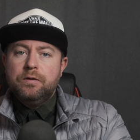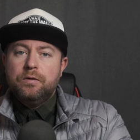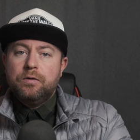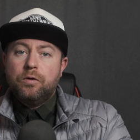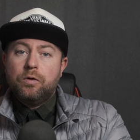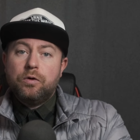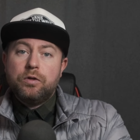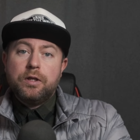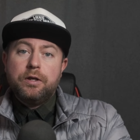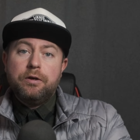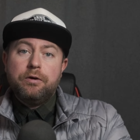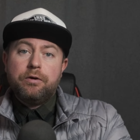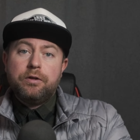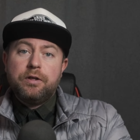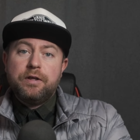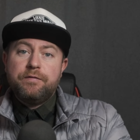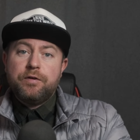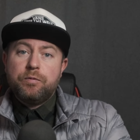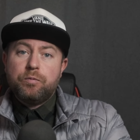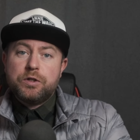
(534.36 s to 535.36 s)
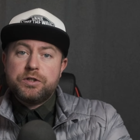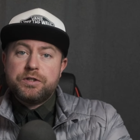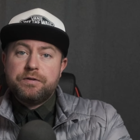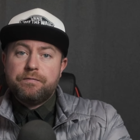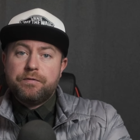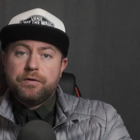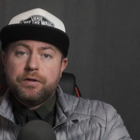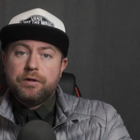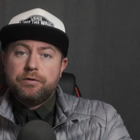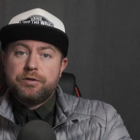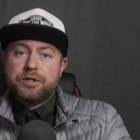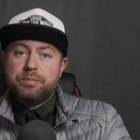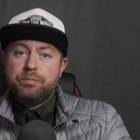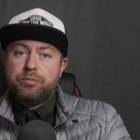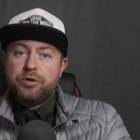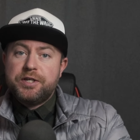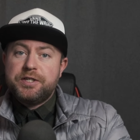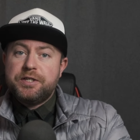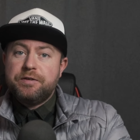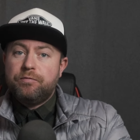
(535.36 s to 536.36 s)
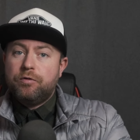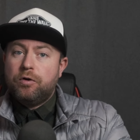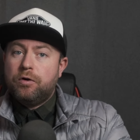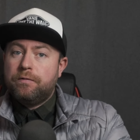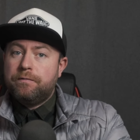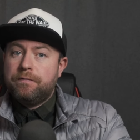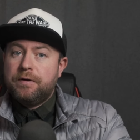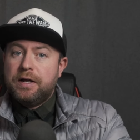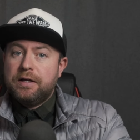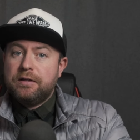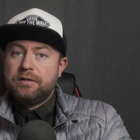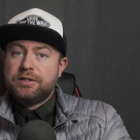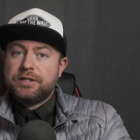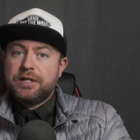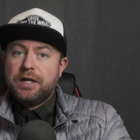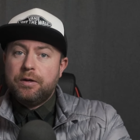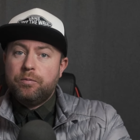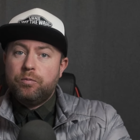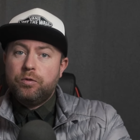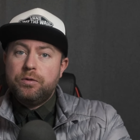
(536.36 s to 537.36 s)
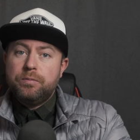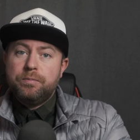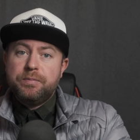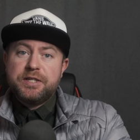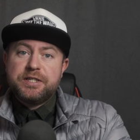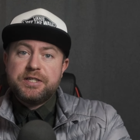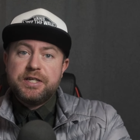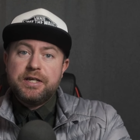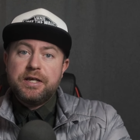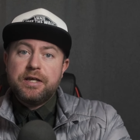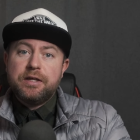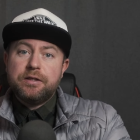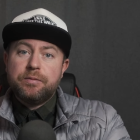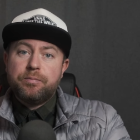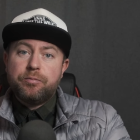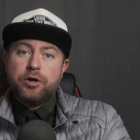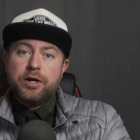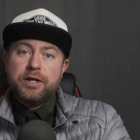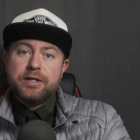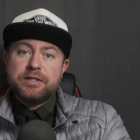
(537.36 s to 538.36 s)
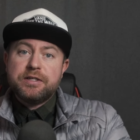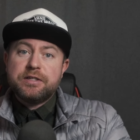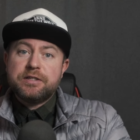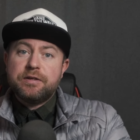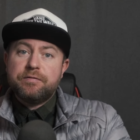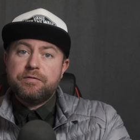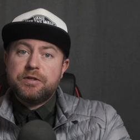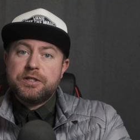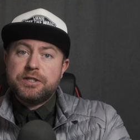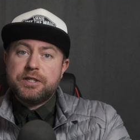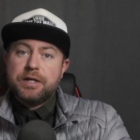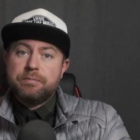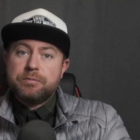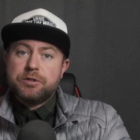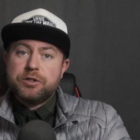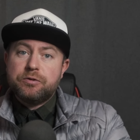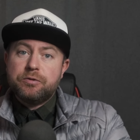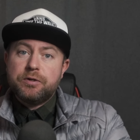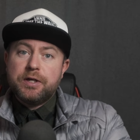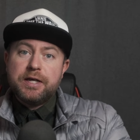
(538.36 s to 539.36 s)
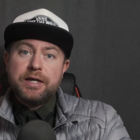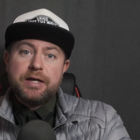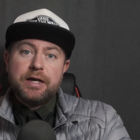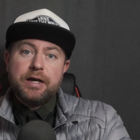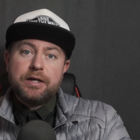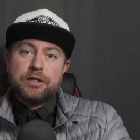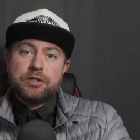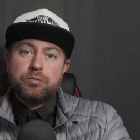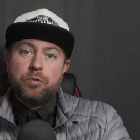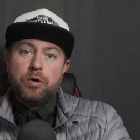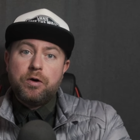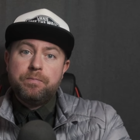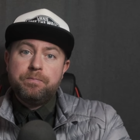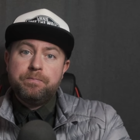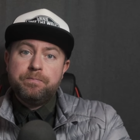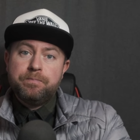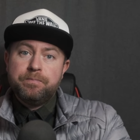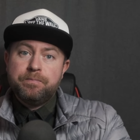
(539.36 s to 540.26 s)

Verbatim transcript: All in all, if it wasn't for those impressive RAW files, I wouldn't be singing the praises of the Samsung EX1.